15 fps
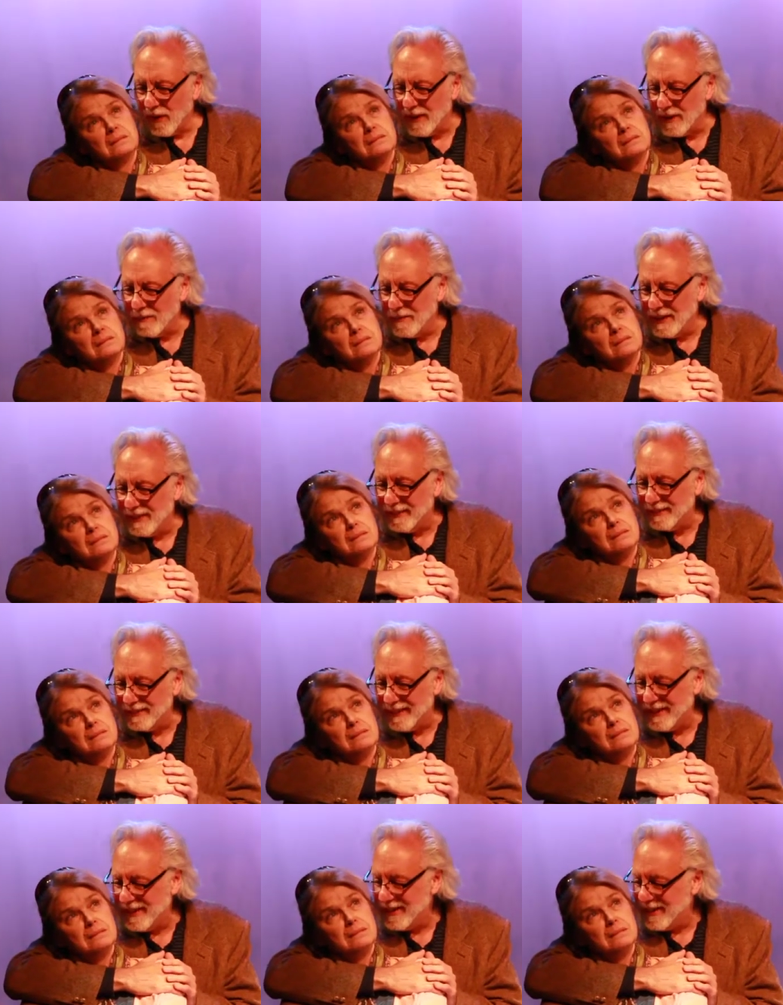Speaker 1: wanted to meet
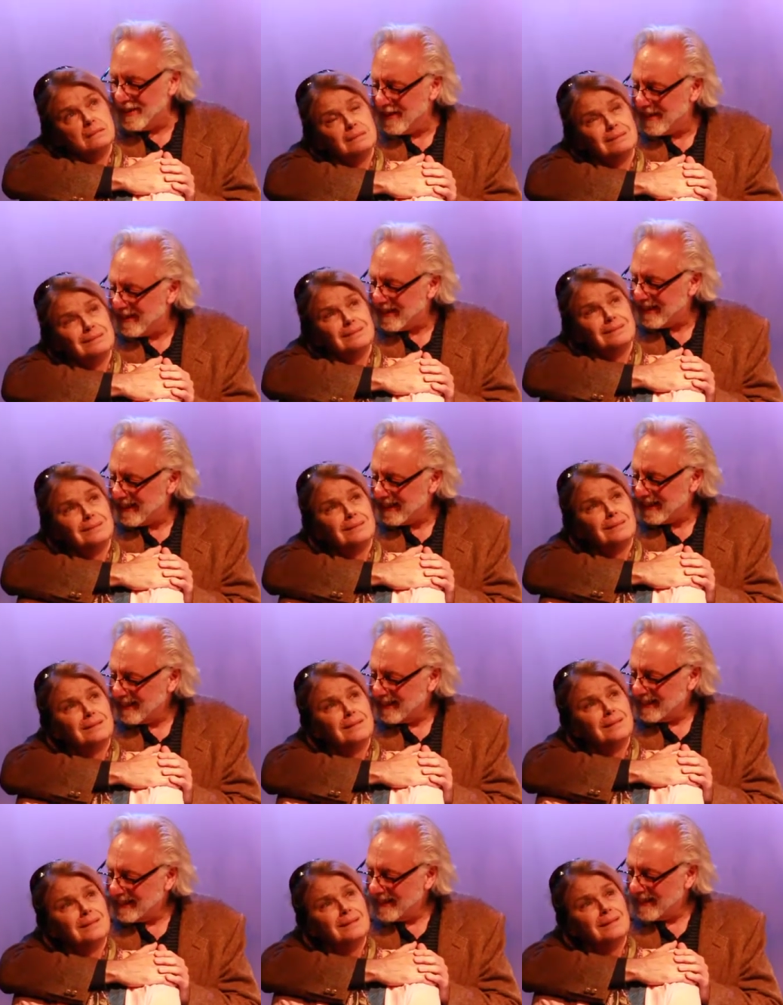us here.
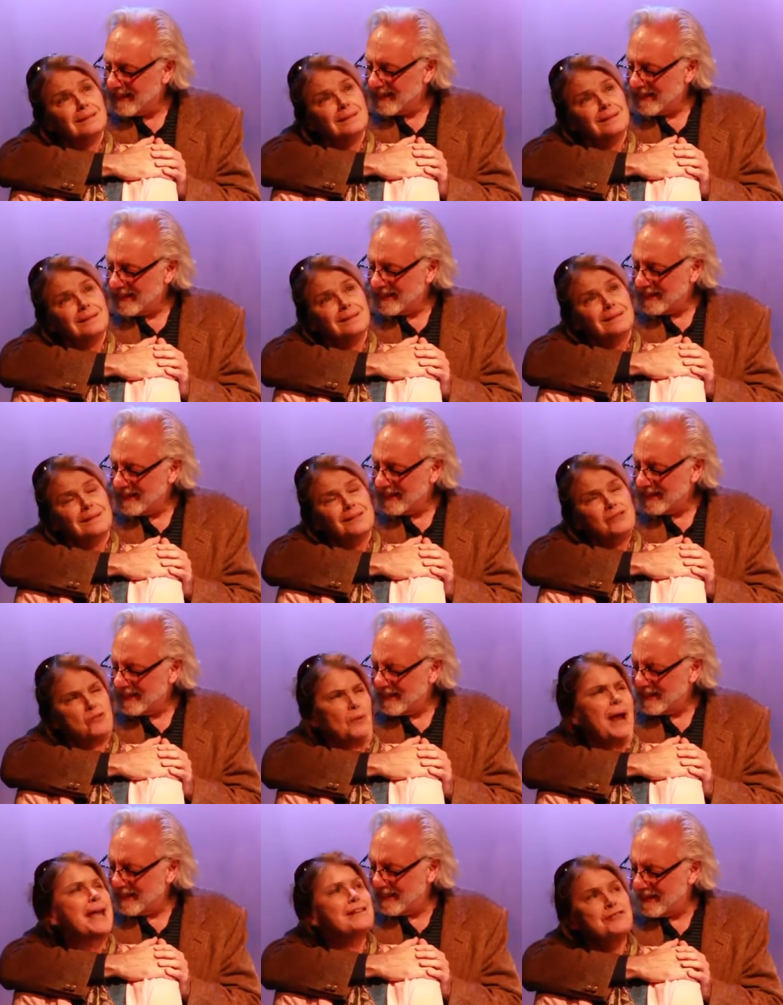
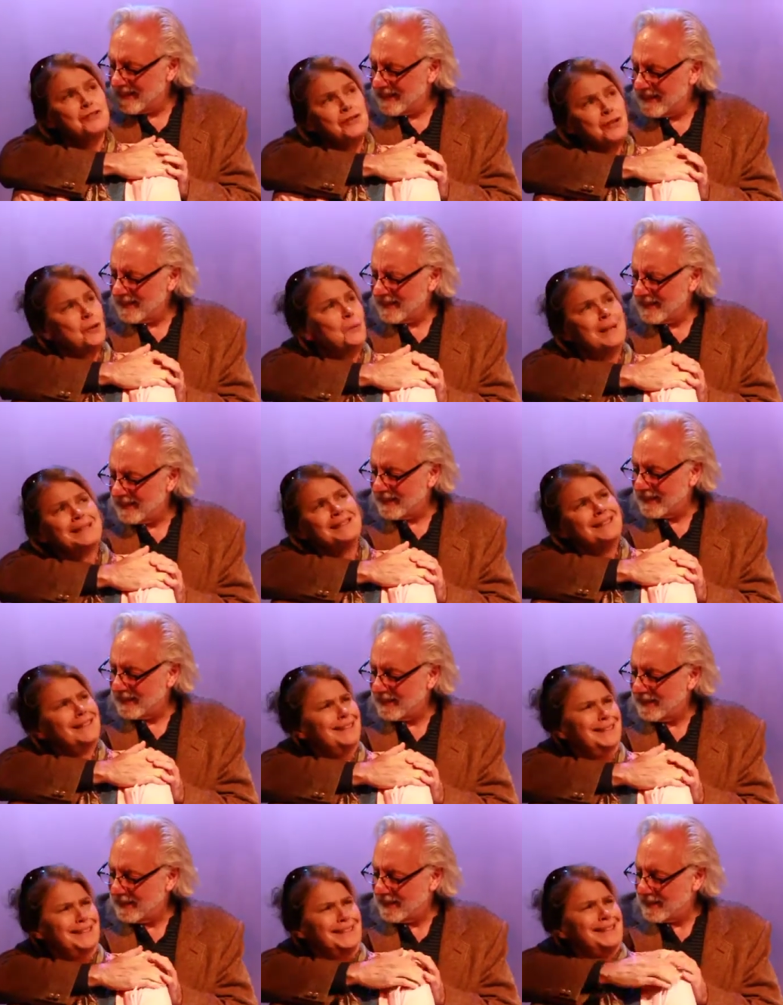
Speaker 2: Strange
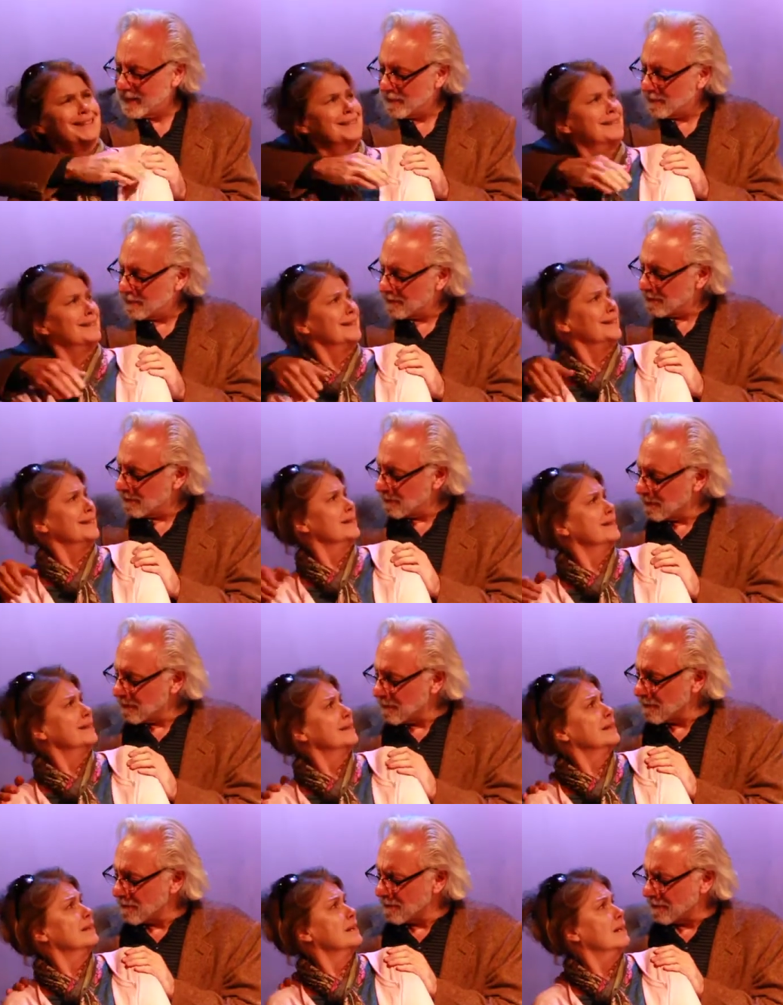coincidence? Mm hmm
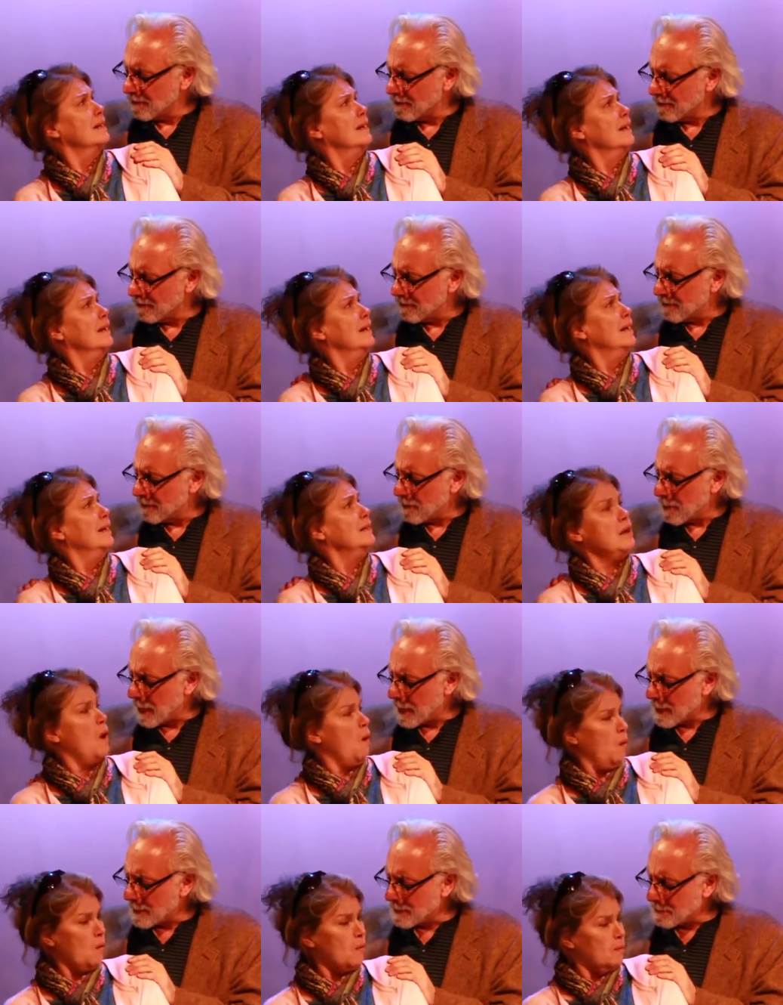
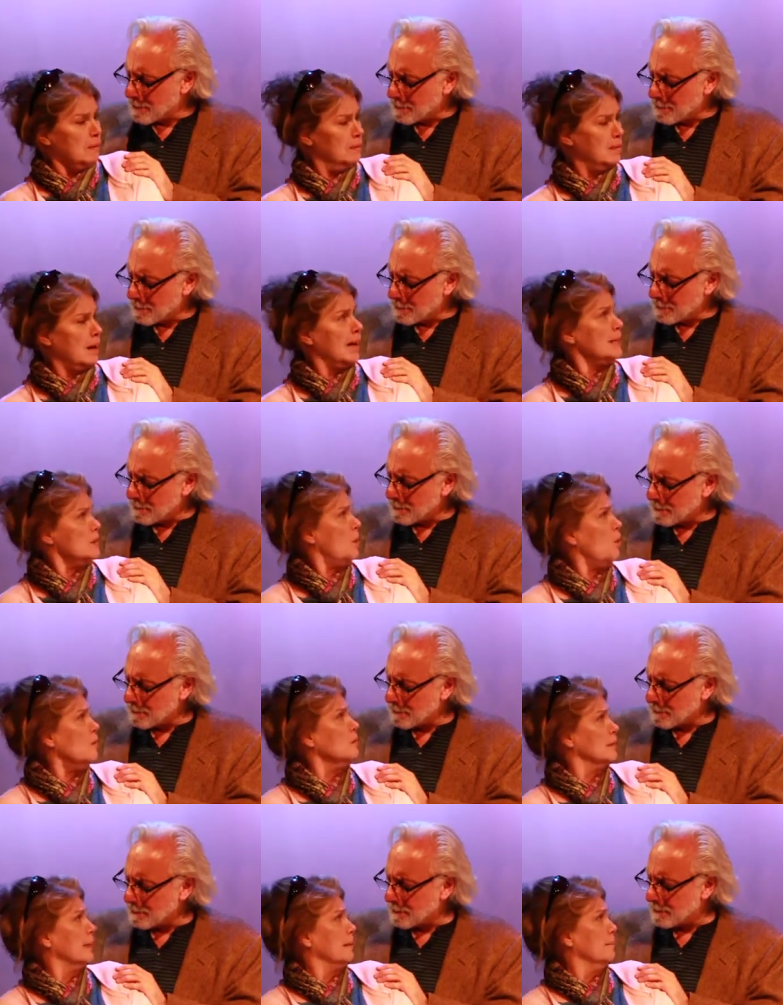No, I
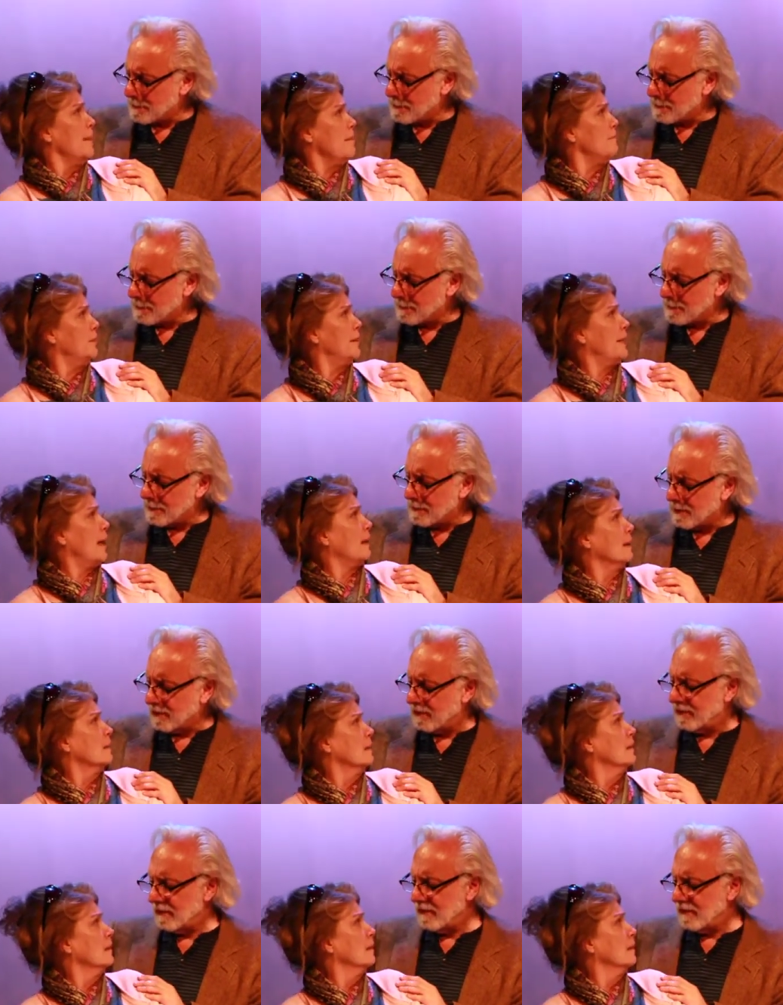told him everything.